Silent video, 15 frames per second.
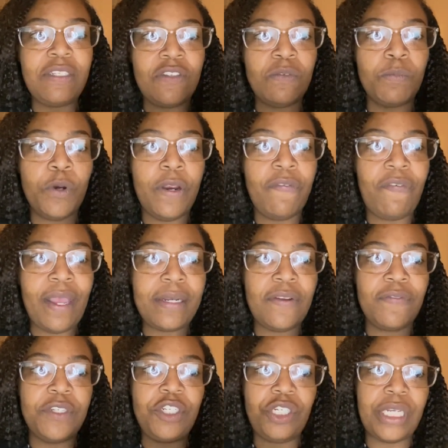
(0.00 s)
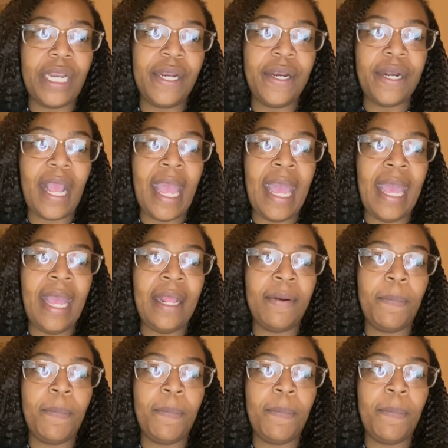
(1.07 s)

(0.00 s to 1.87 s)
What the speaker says: is more effectively shared, and